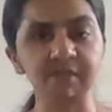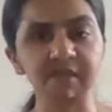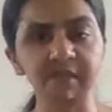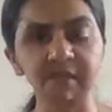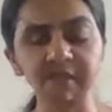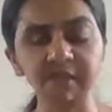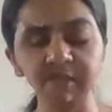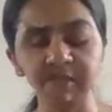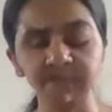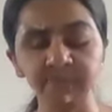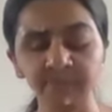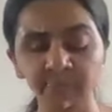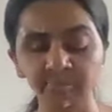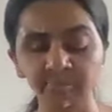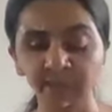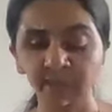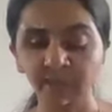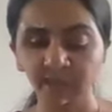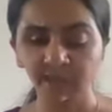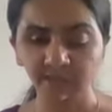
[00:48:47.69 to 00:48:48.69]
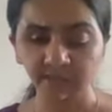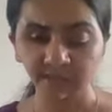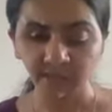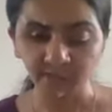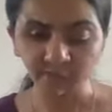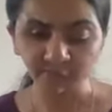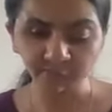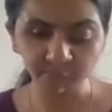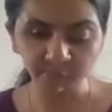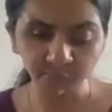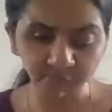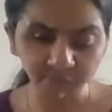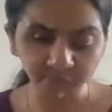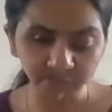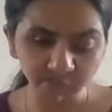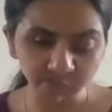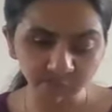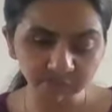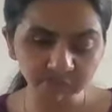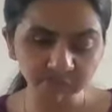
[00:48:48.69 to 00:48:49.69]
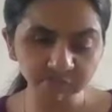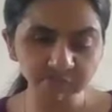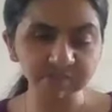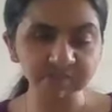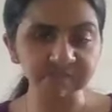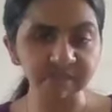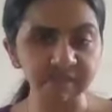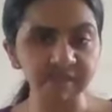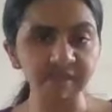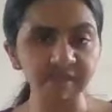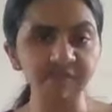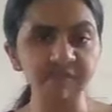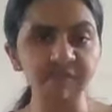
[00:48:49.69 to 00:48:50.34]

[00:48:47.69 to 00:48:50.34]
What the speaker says: All right. Now moving on to the second